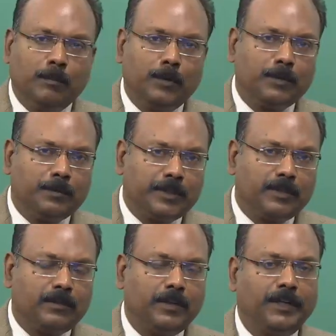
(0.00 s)
books
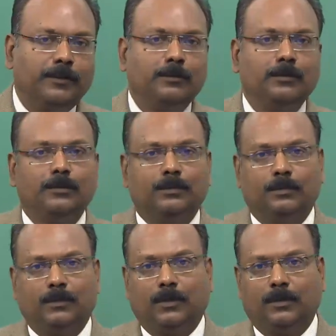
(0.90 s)
which try to
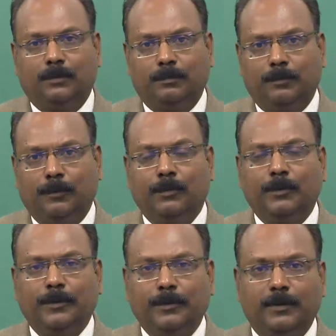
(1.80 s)
uh,
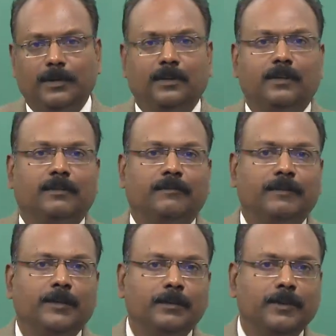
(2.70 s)
provoke your uh,
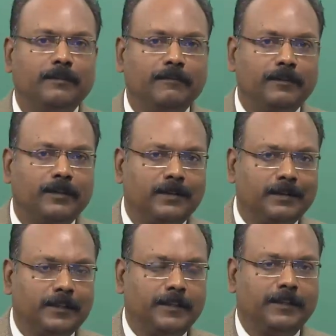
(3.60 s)
fervor for
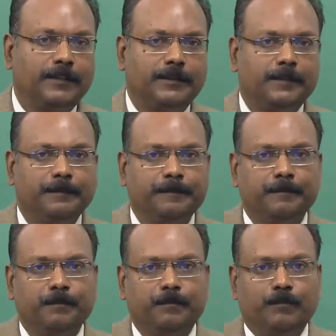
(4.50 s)
literature,
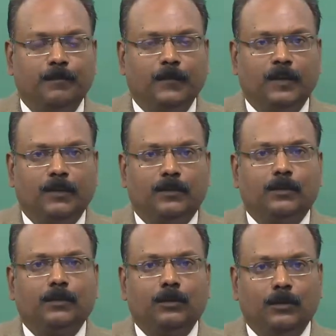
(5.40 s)

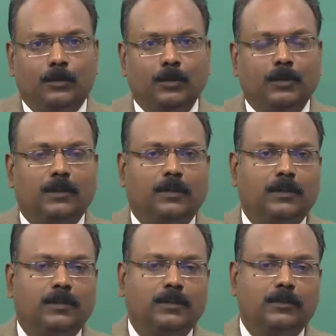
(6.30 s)
so, good
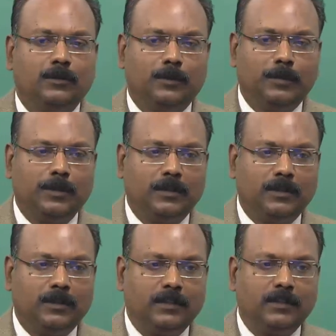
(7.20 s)
thoughts, noble
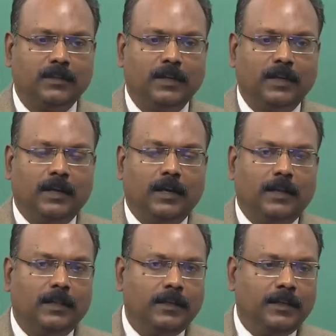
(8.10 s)
thoughts
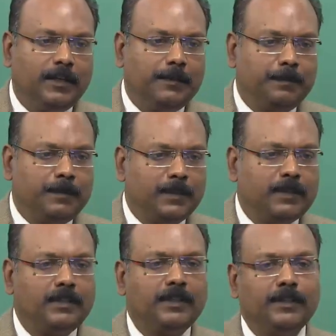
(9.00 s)
and then keep
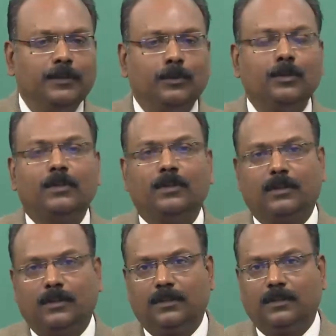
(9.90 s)
nurturing good
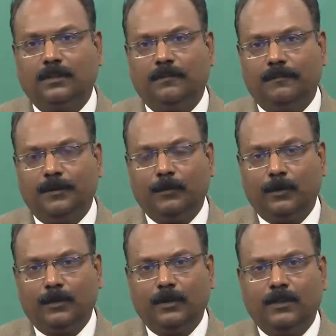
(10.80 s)
thoughts from
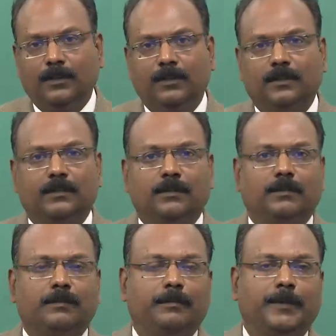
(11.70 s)
all the
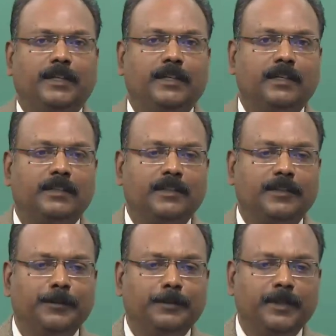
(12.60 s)
materials that you have